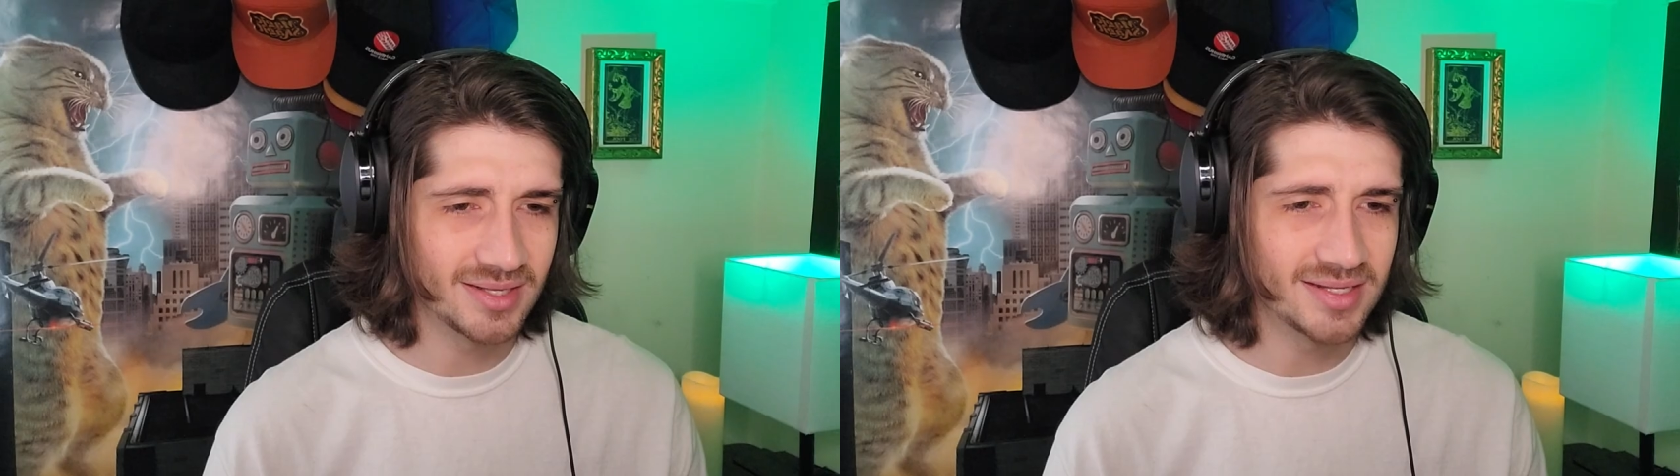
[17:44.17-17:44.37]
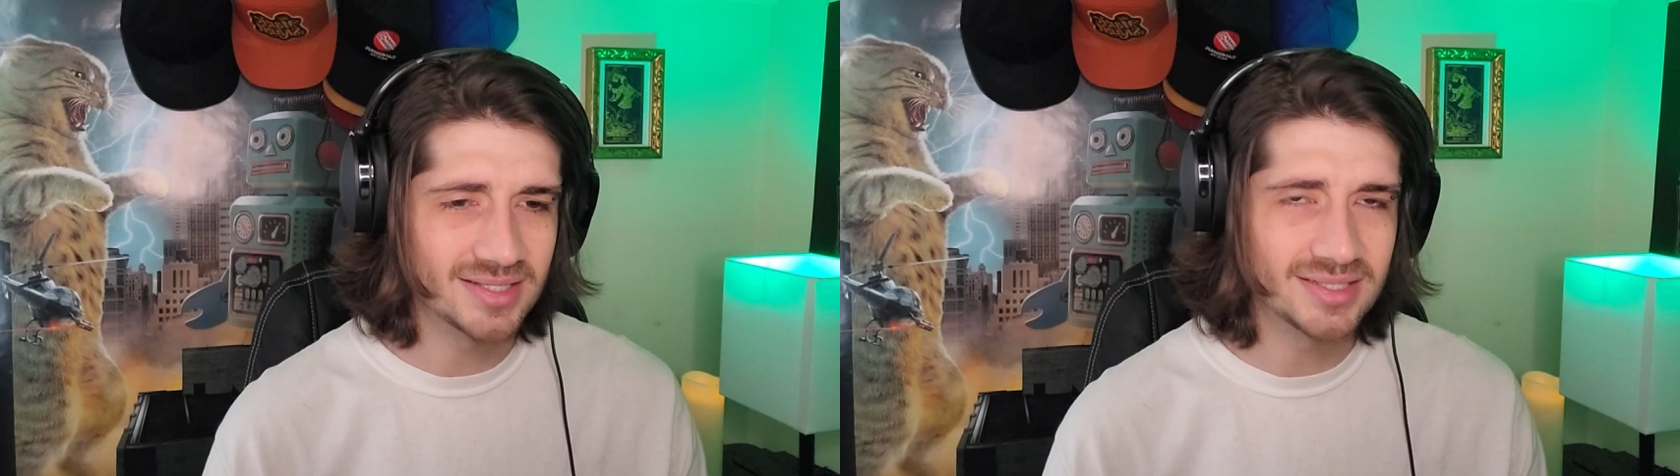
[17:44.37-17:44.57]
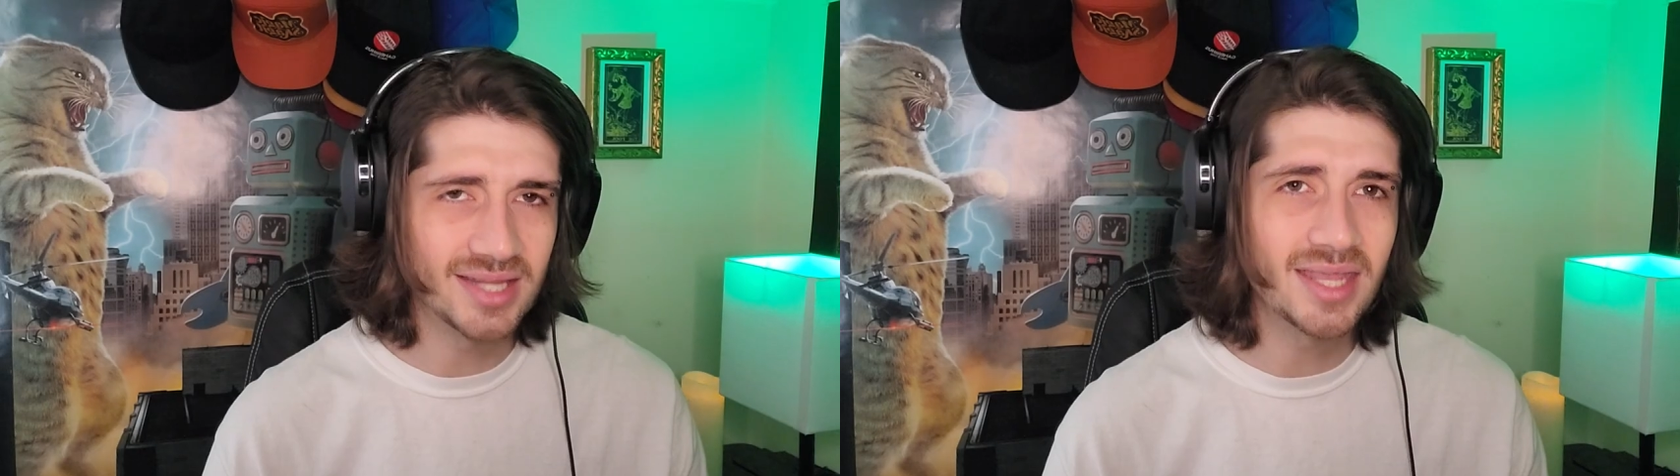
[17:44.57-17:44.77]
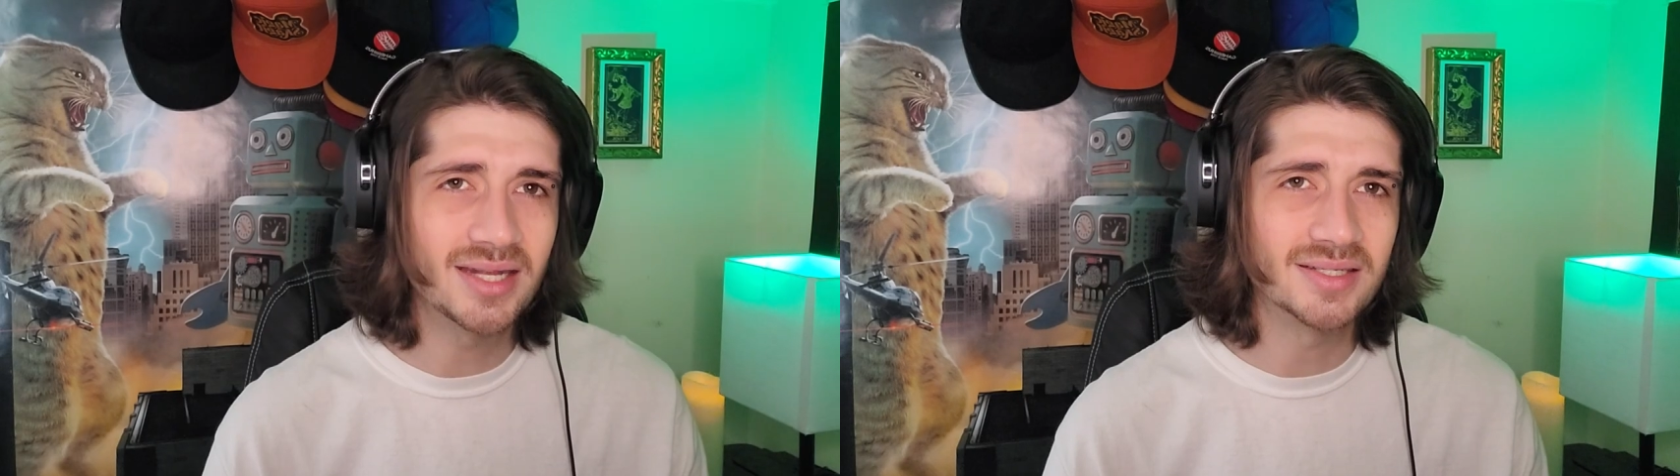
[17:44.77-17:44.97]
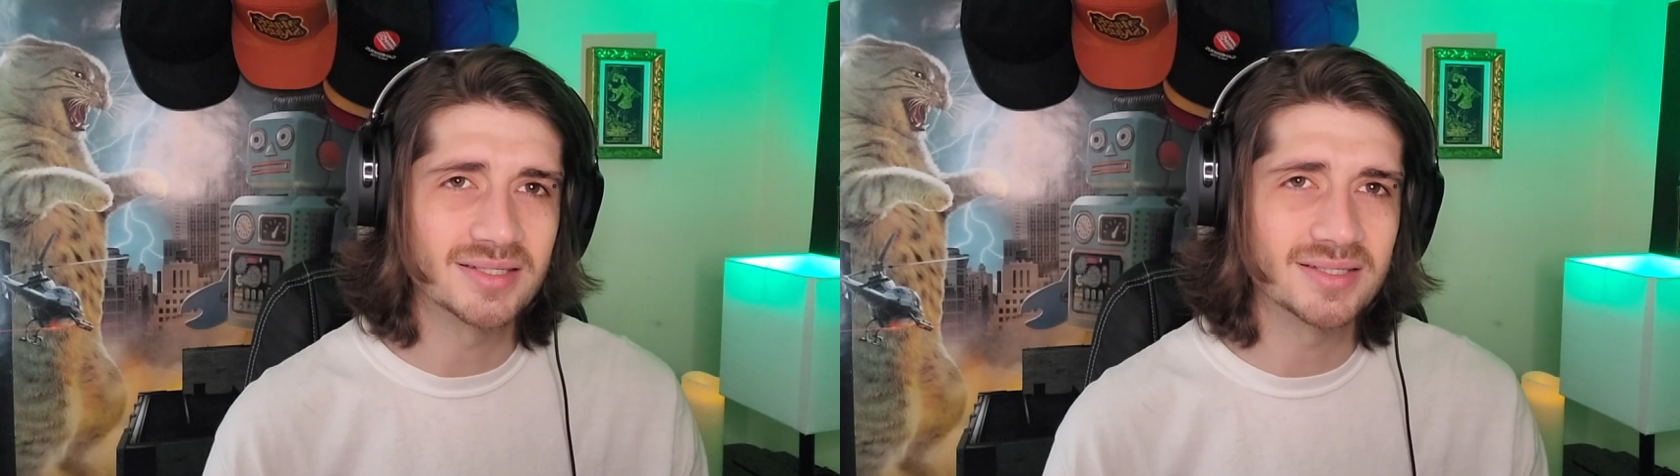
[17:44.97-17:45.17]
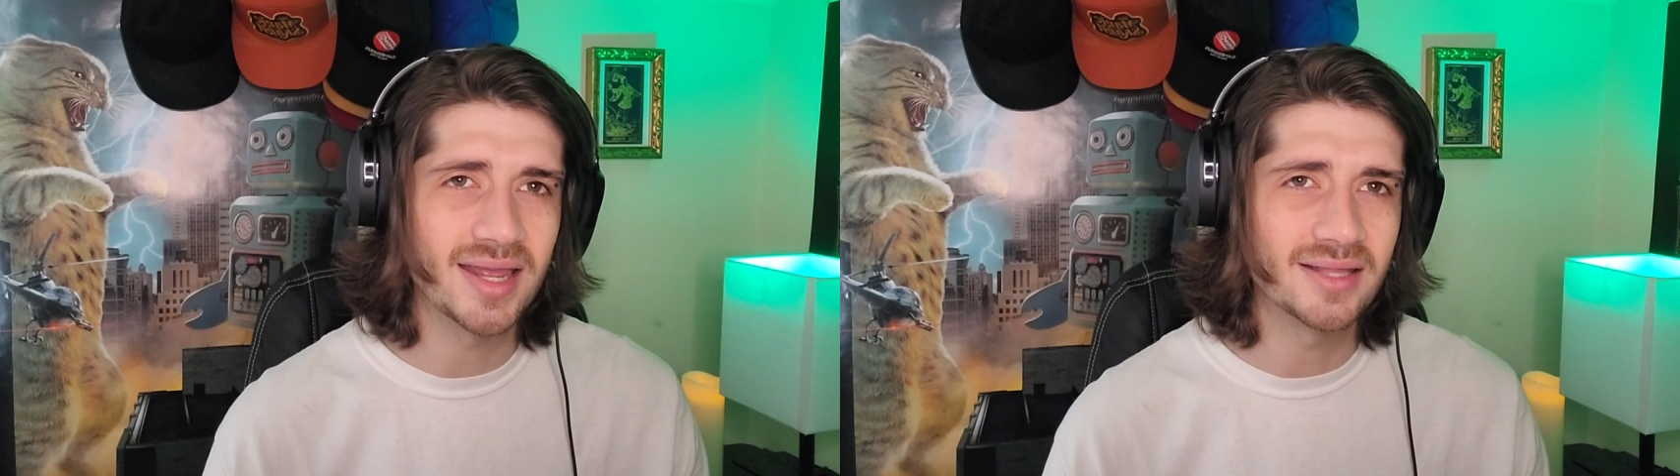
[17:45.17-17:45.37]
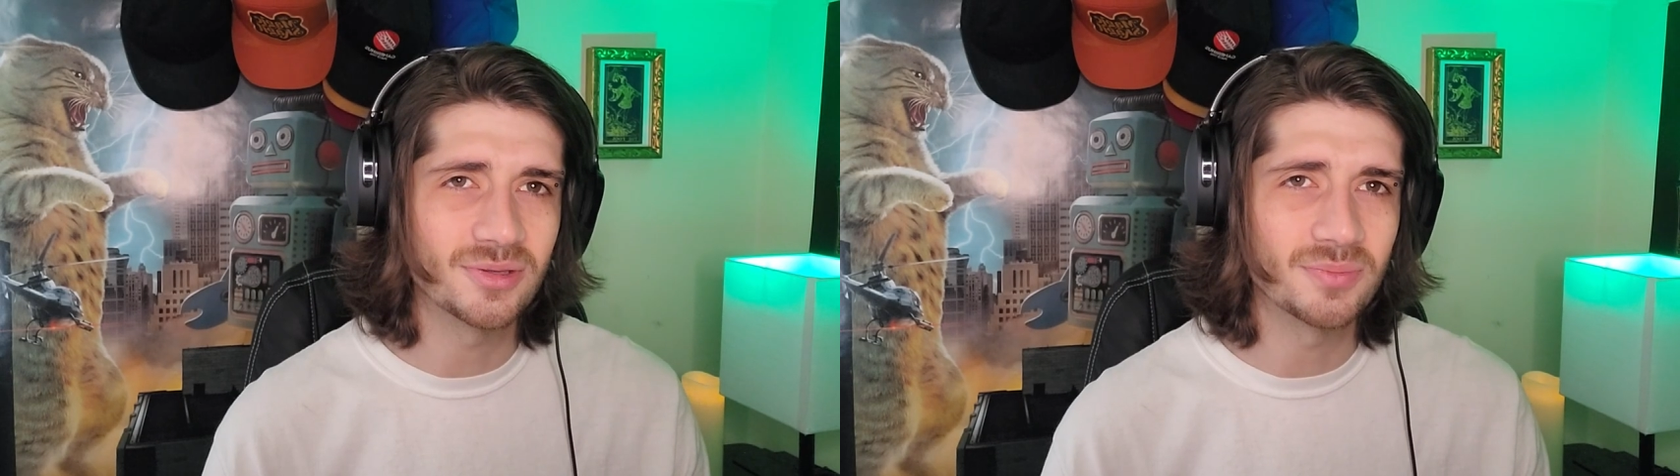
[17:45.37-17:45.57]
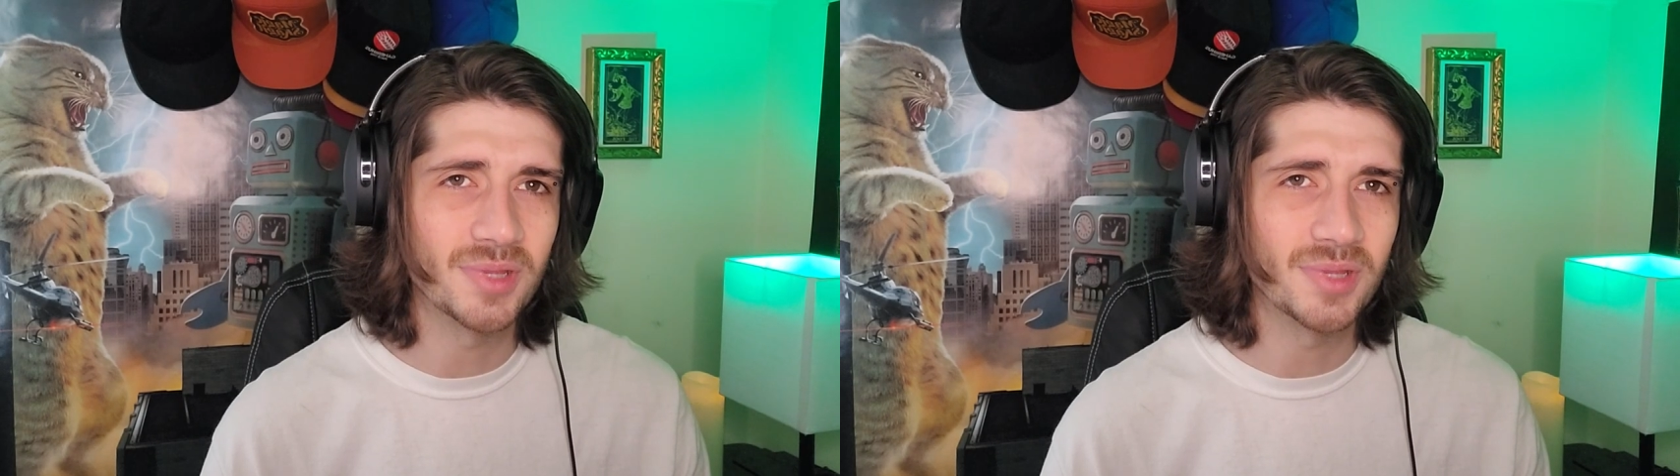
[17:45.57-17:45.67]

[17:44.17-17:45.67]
insane asylum,